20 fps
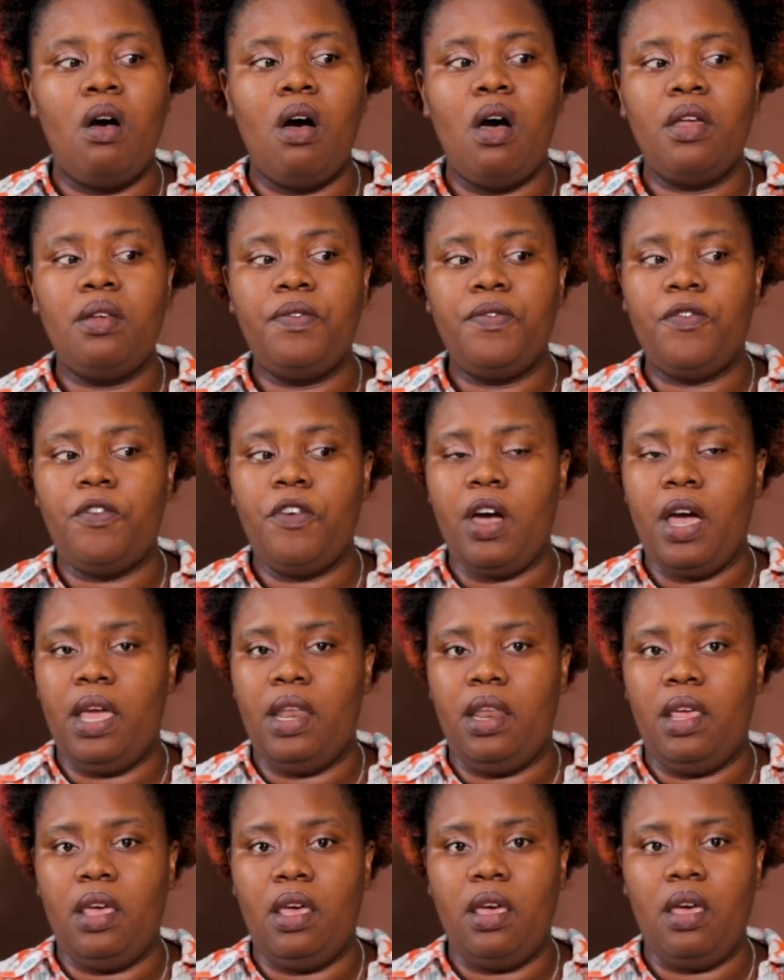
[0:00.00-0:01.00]
On
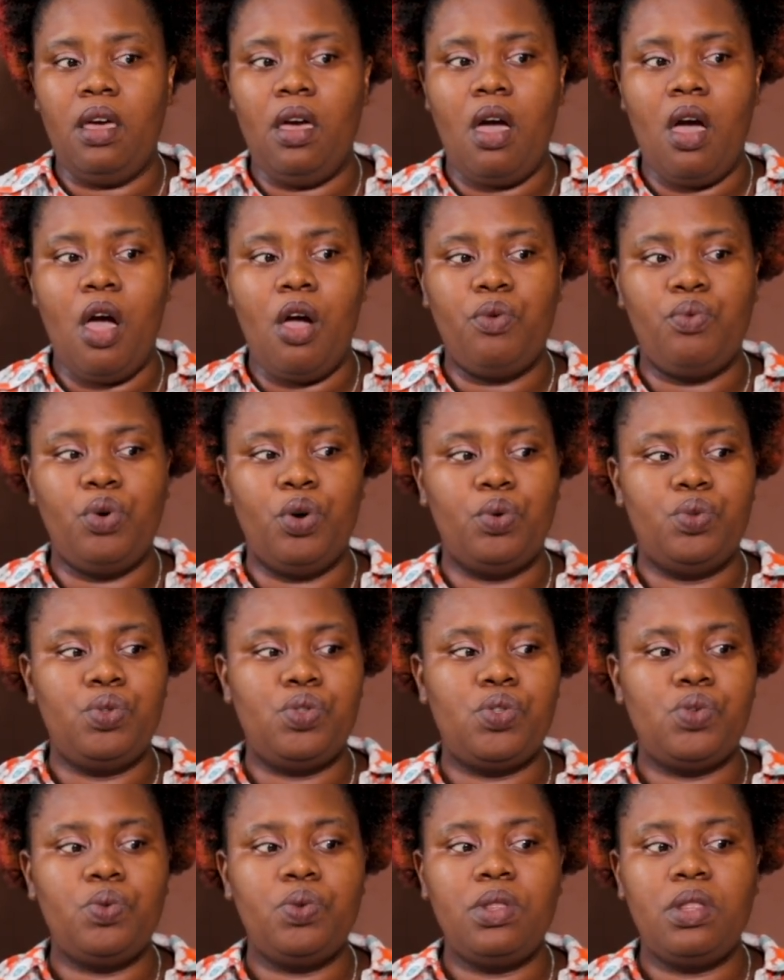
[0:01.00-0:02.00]
Friday,
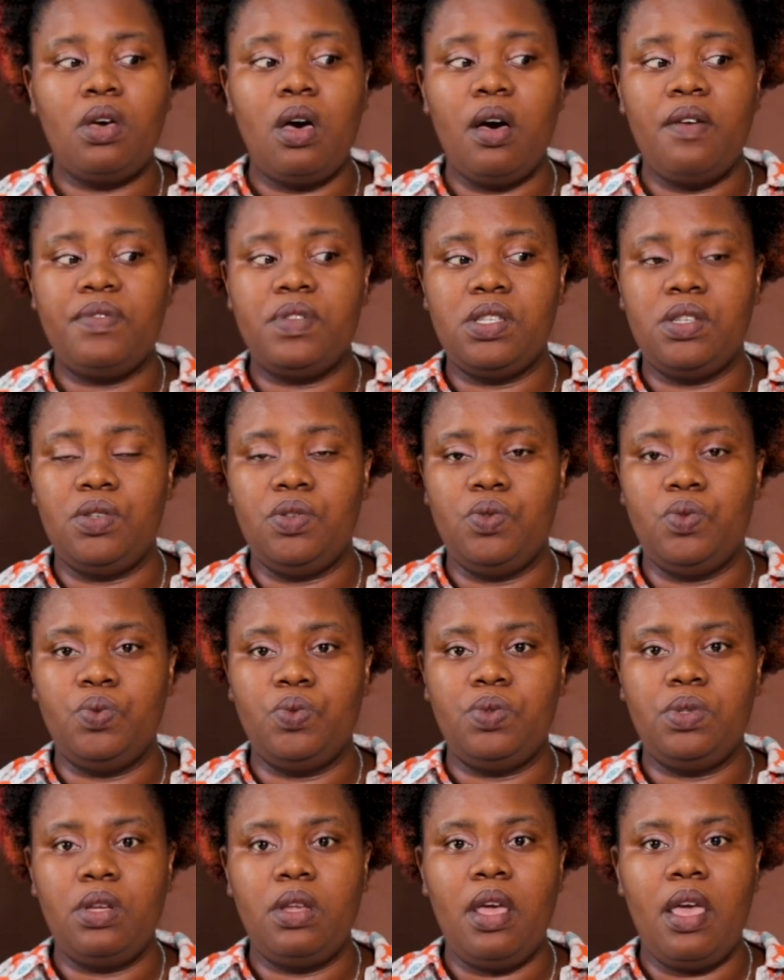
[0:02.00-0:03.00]
around 2 in the
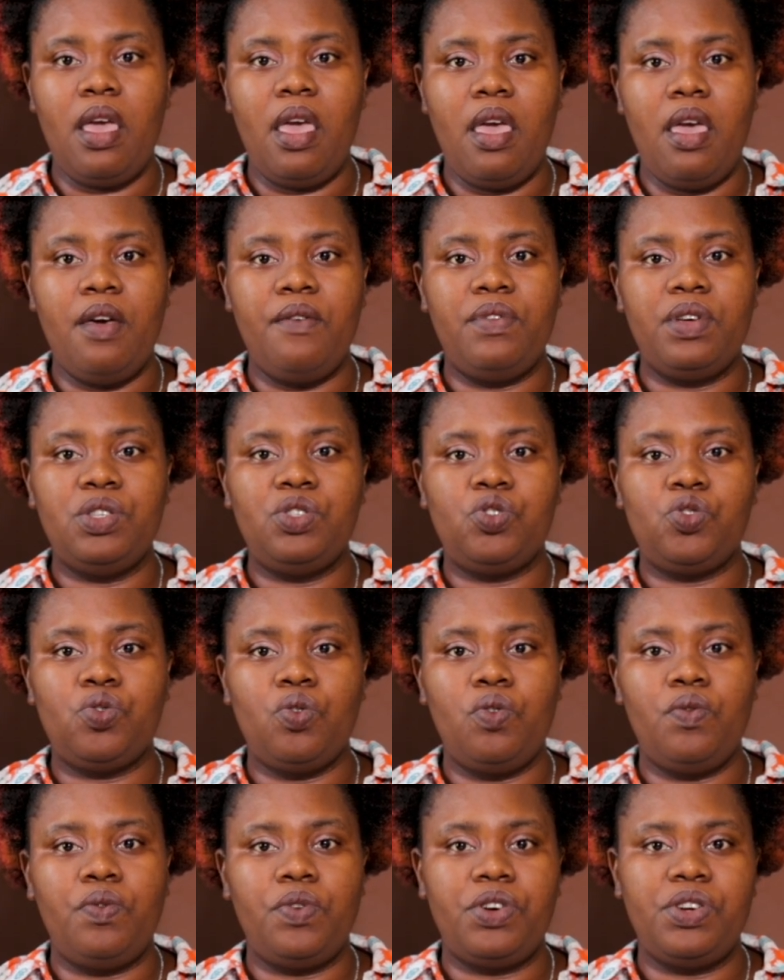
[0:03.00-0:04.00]
afternoon, Ava
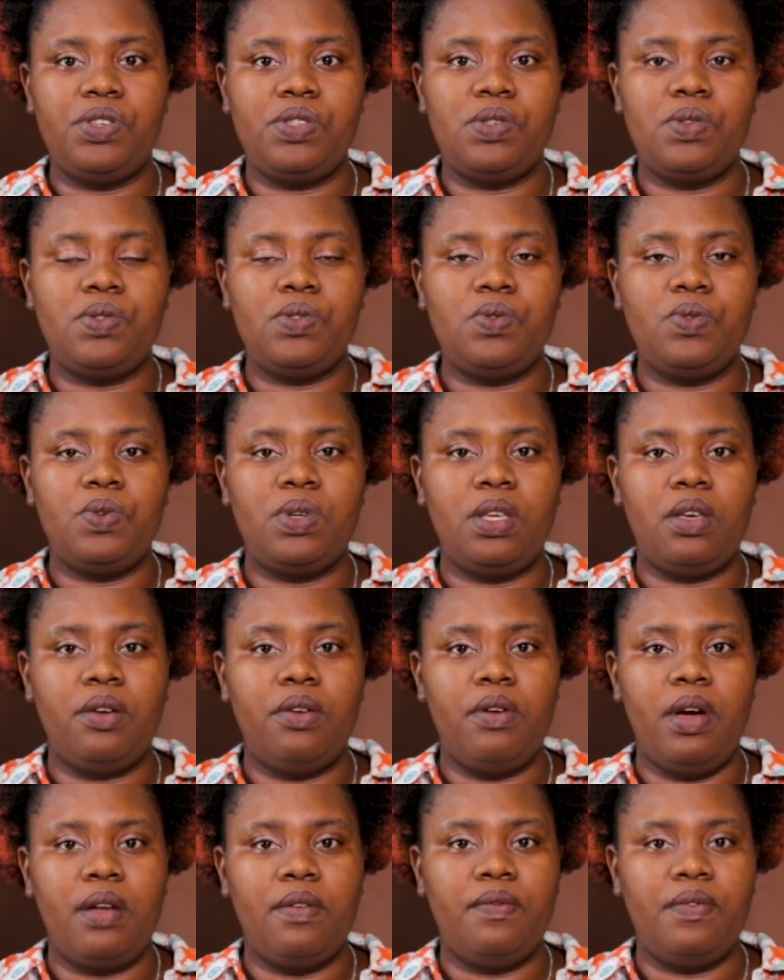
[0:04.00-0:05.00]
drove her Suzuki
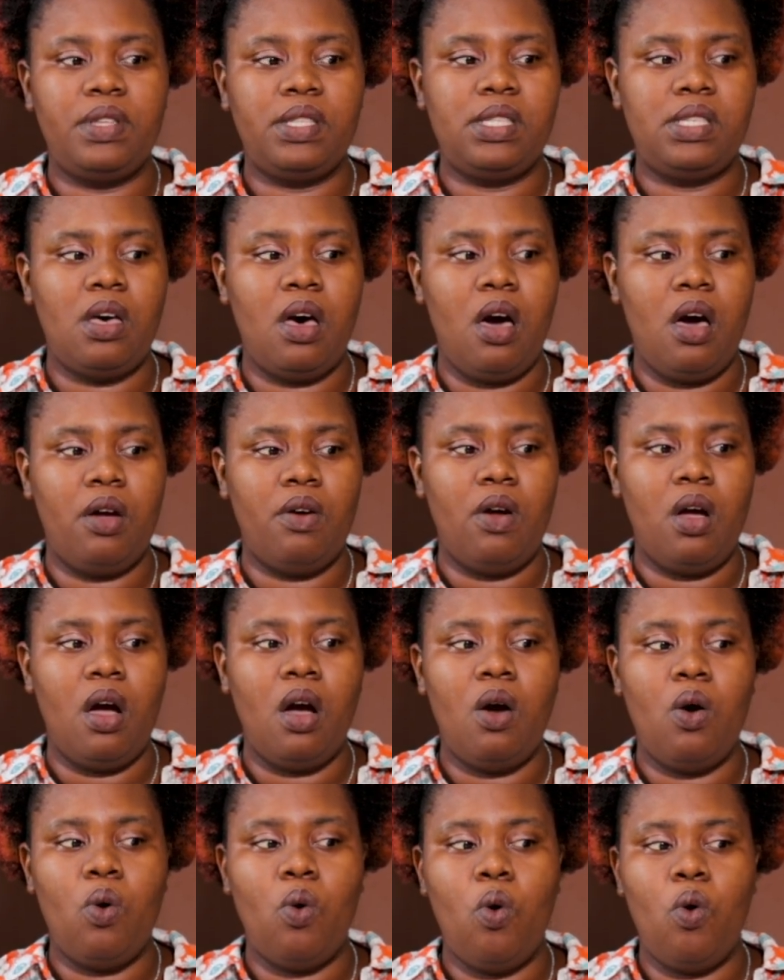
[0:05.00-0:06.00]
Grand
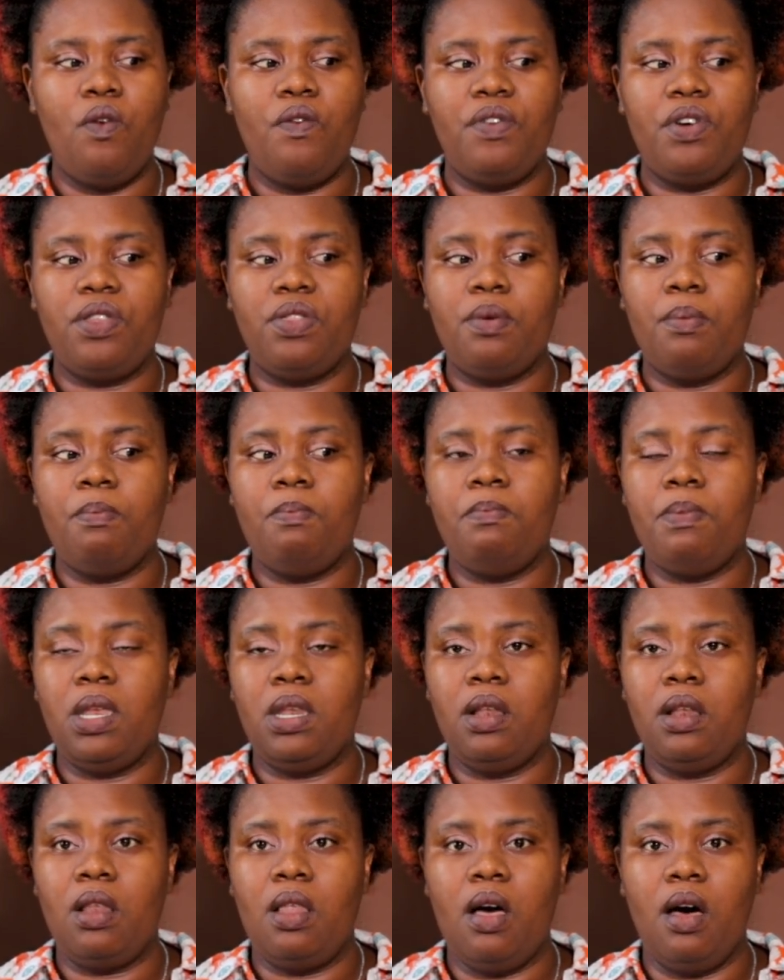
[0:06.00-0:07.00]
Vitara over the
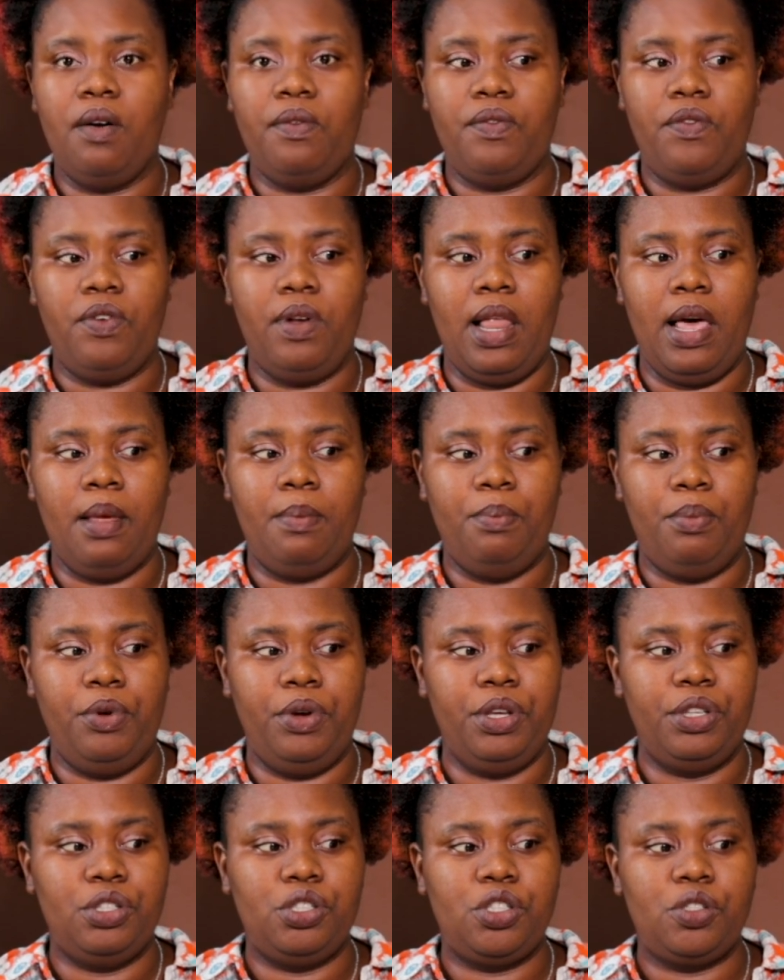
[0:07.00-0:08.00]
middle of
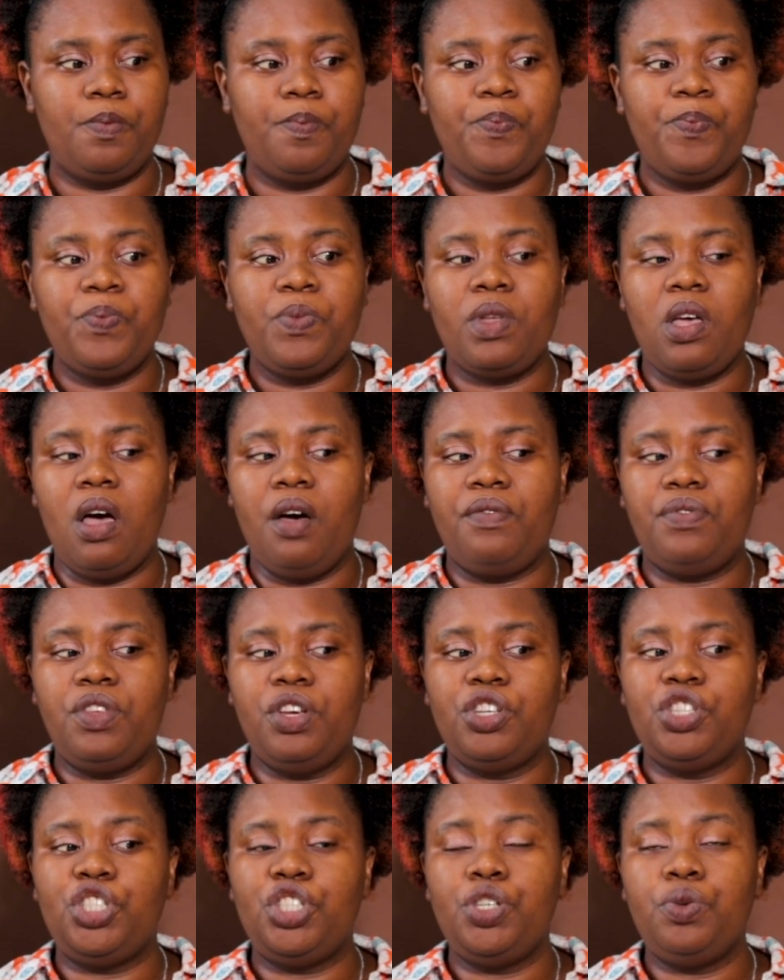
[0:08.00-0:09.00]
Flatbridge
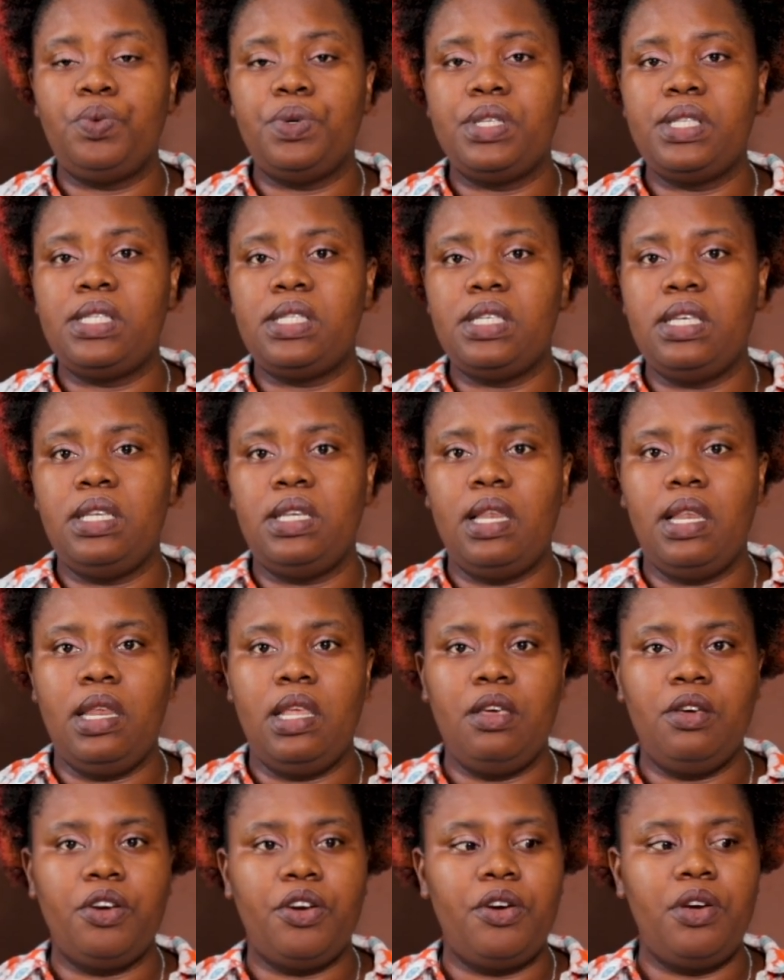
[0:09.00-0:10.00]
after she was seen
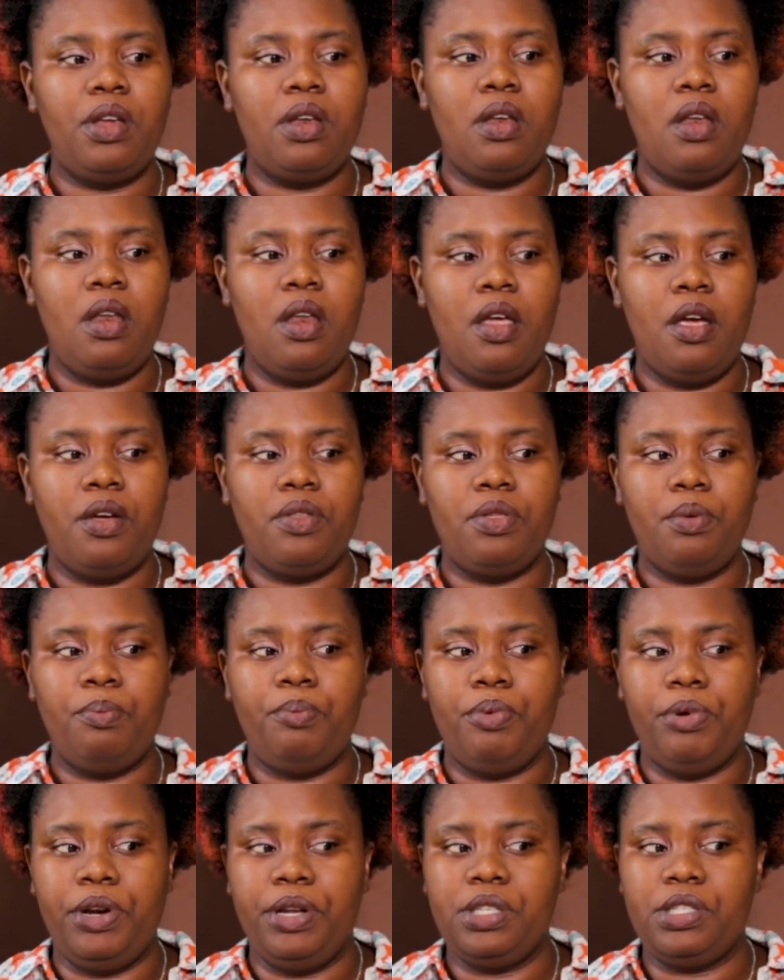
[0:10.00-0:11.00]
lingering near the
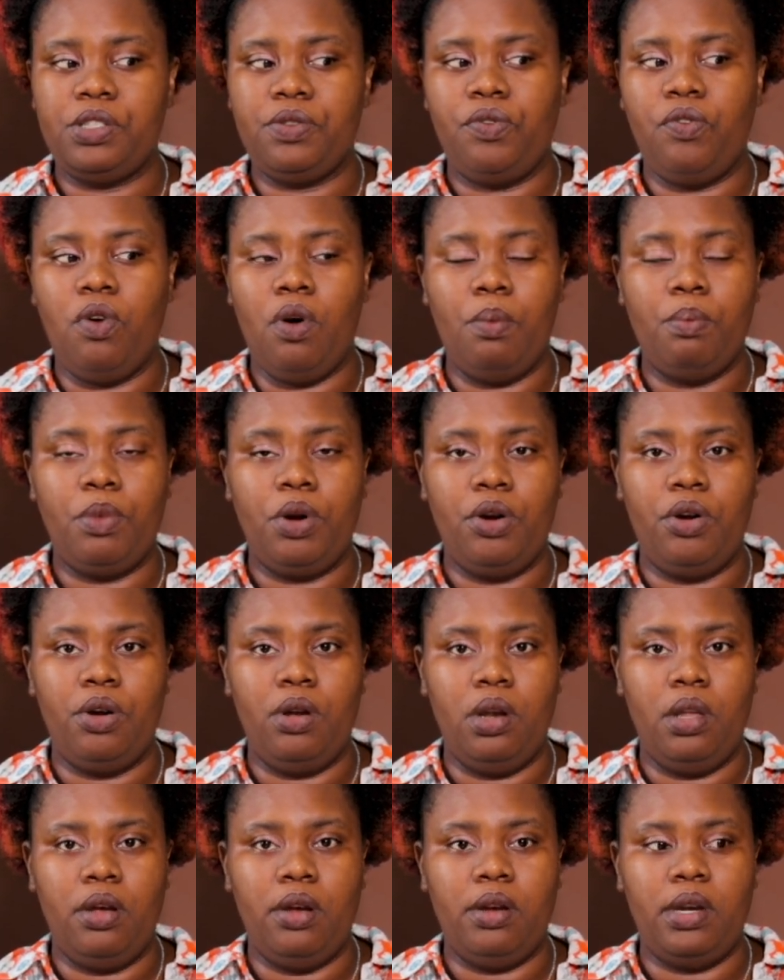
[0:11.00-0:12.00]
bridge from
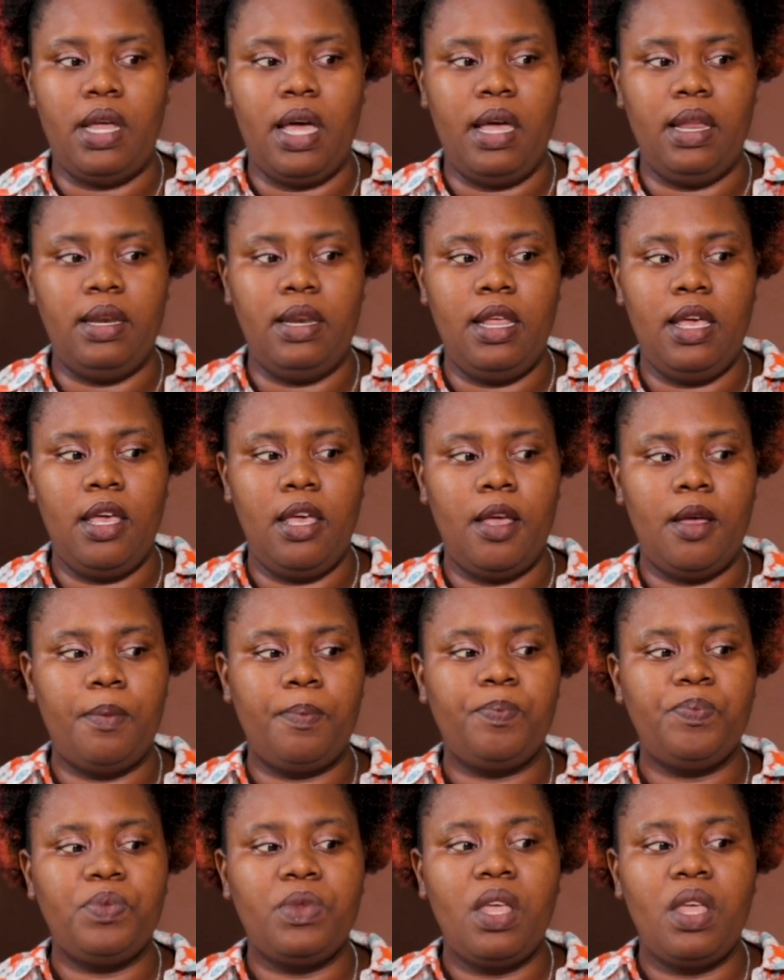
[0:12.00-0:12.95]
earlier that day.